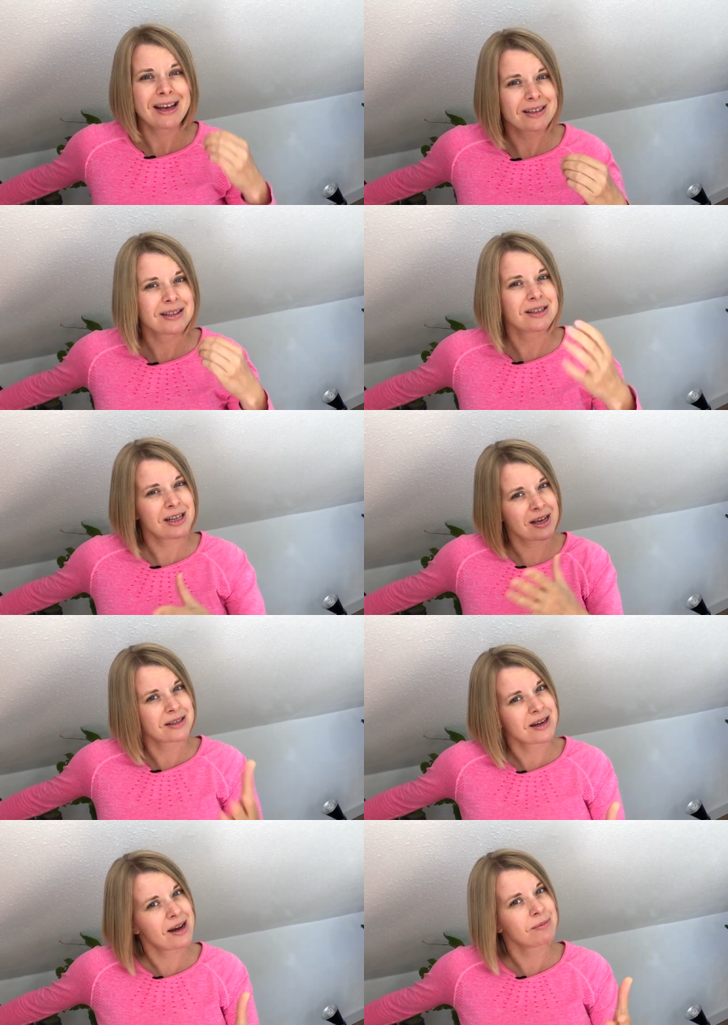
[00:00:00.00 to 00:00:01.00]
Yes, it
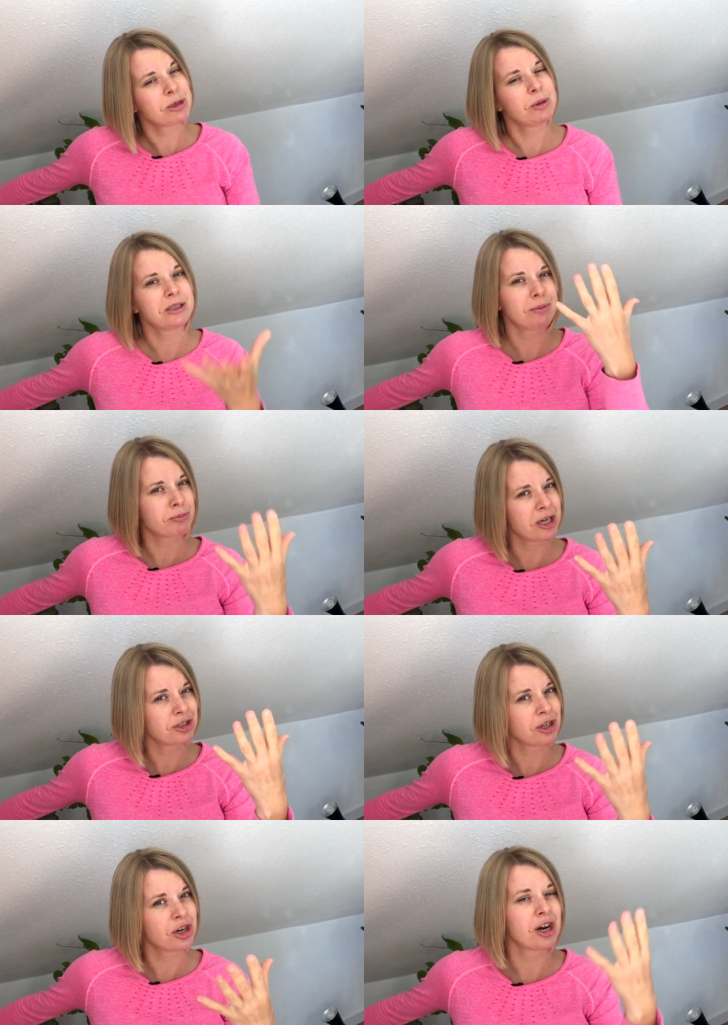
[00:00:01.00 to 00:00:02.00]
takes time to build up
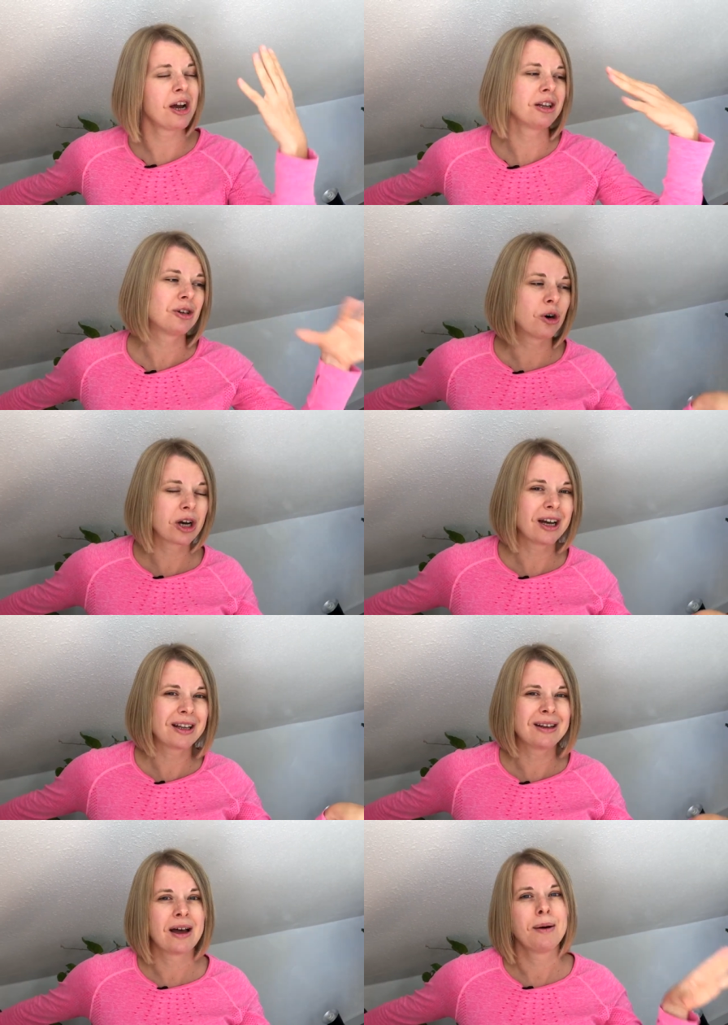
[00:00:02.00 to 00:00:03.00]
pressure and cook
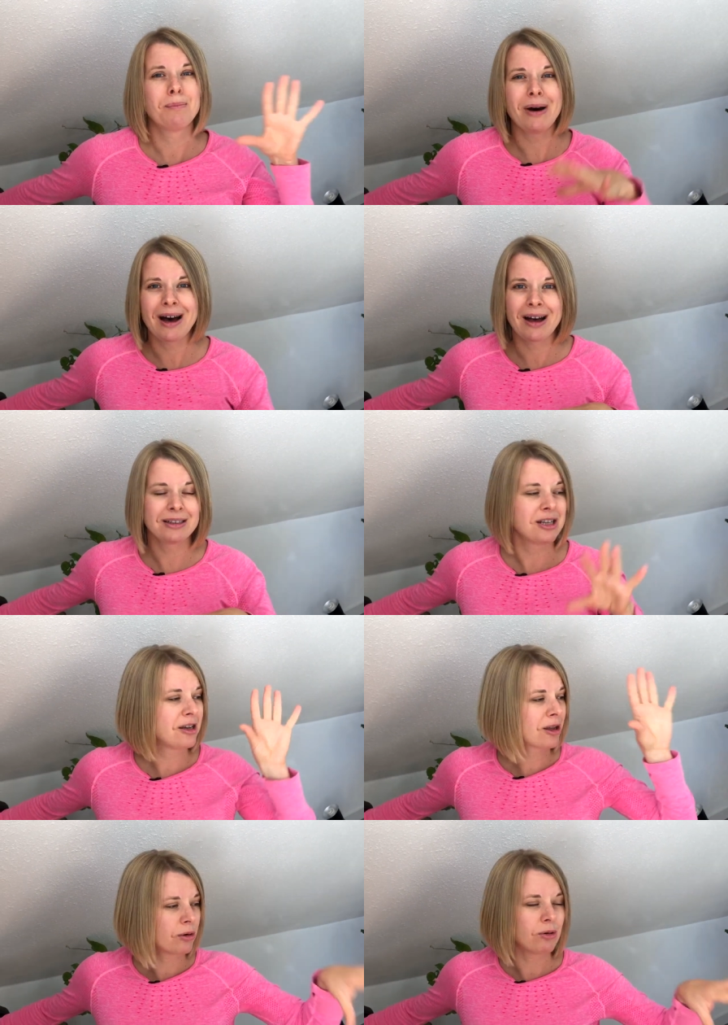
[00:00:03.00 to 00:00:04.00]
it,
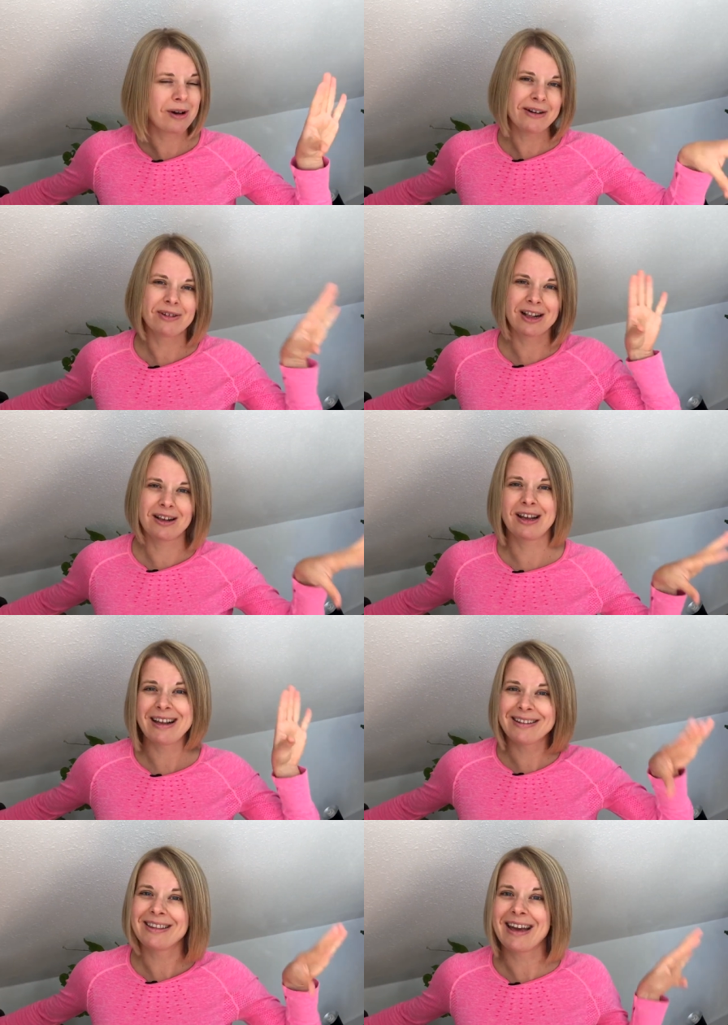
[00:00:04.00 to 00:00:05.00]
but you throw
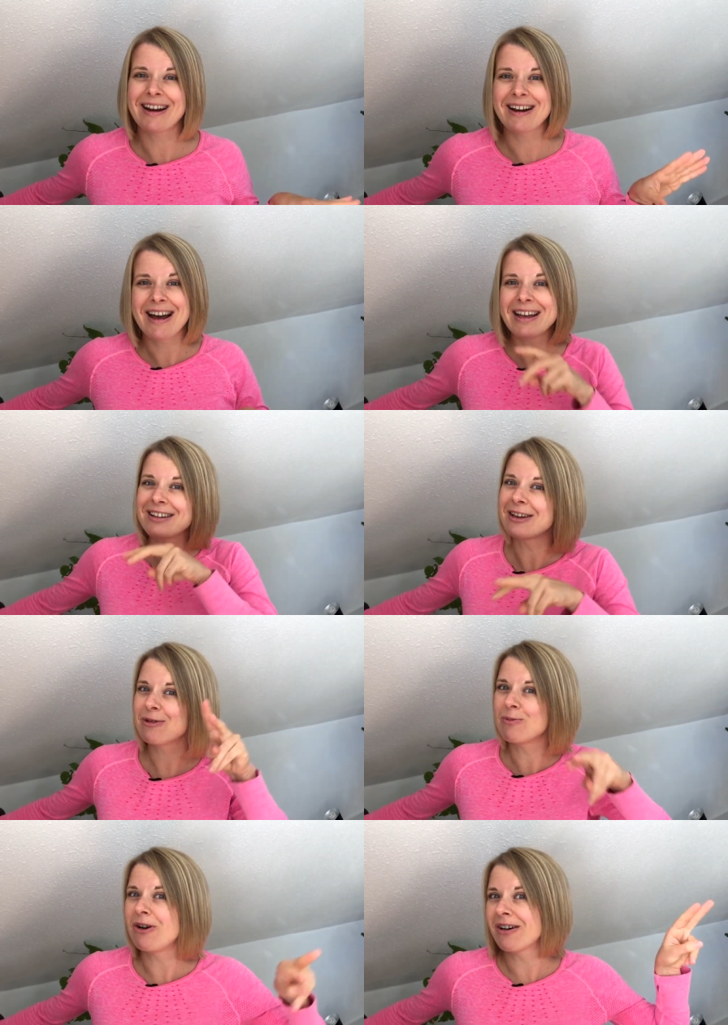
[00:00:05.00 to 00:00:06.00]
everything in there
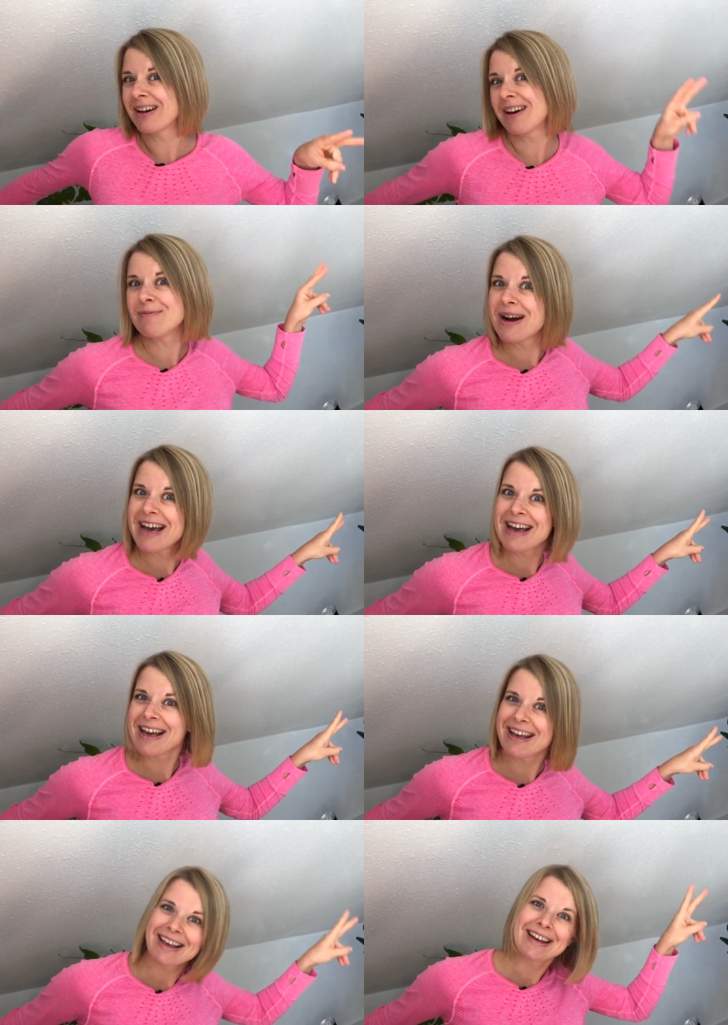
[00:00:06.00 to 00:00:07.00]
and you walk
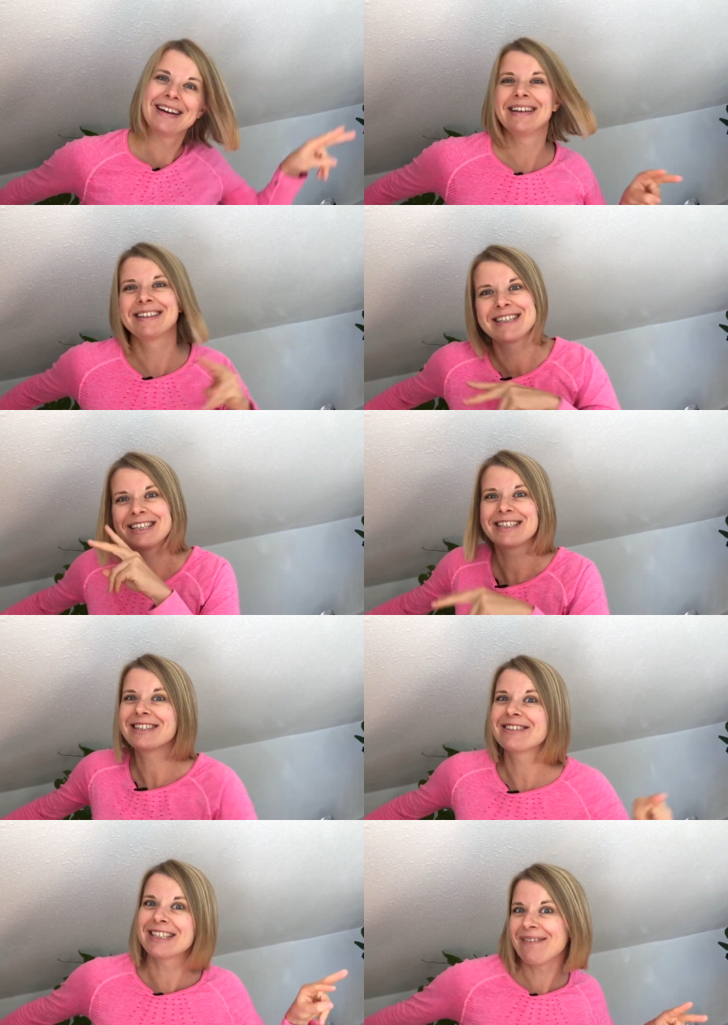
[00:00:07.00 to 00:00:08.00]
away to
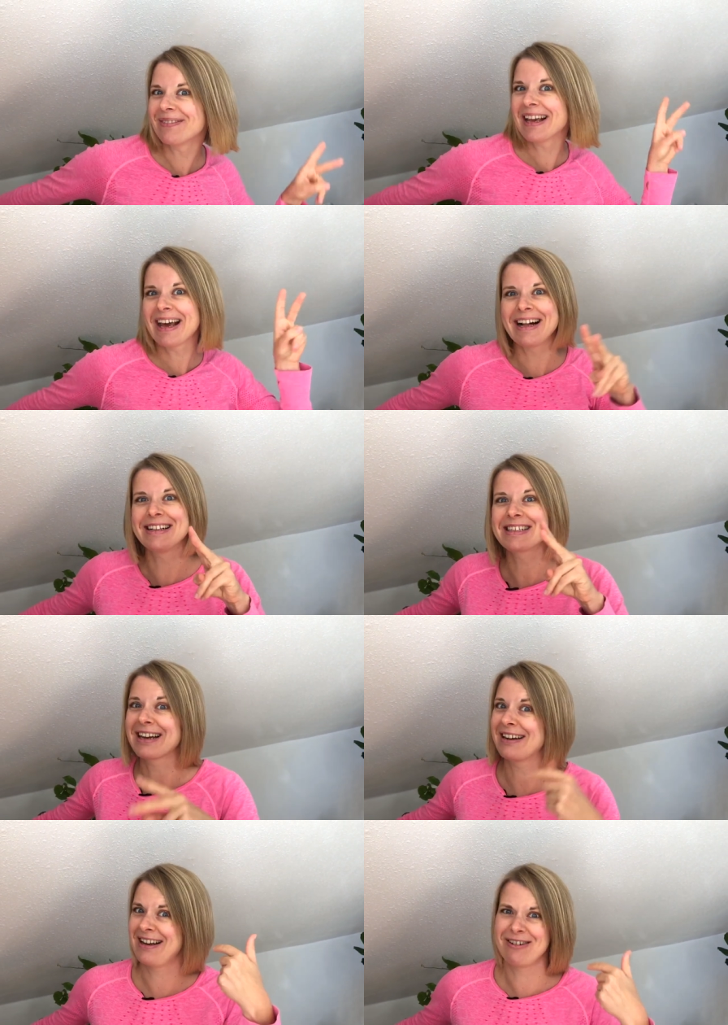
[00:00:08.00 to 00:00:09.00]
do something
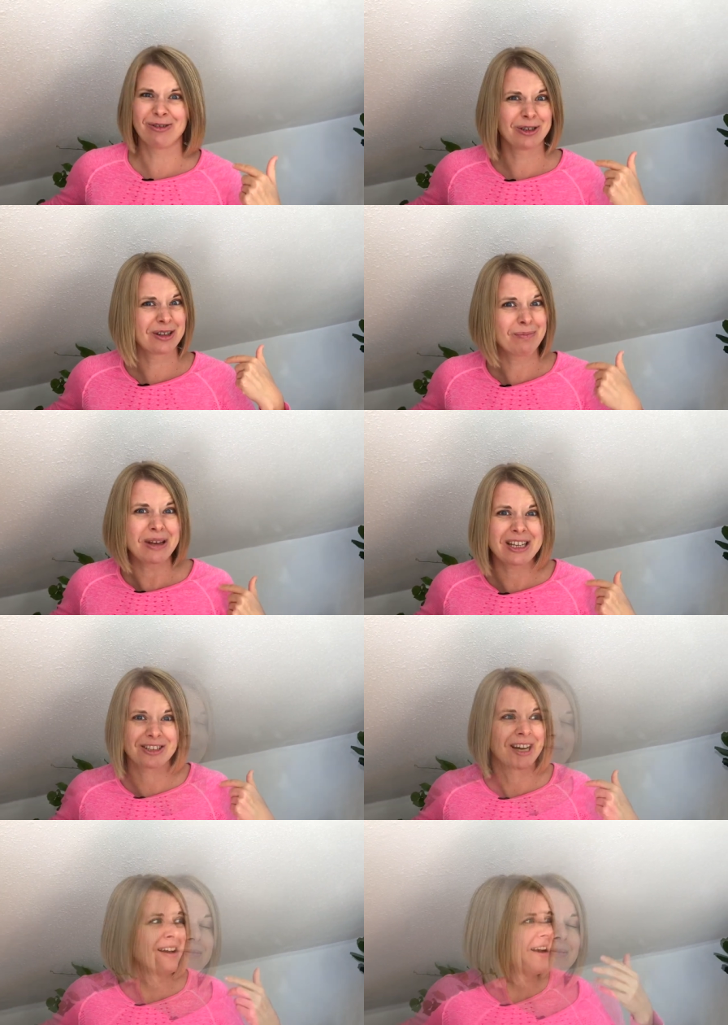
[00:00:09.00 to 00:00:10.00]
else. Like I go to the
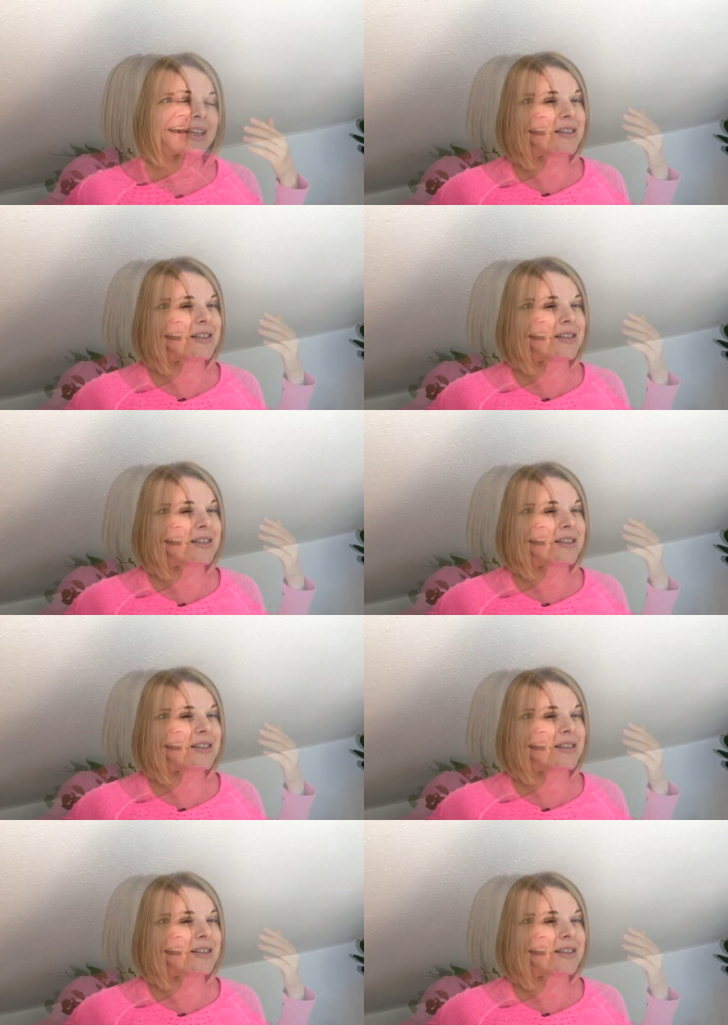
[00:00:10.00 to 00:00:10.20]
beach.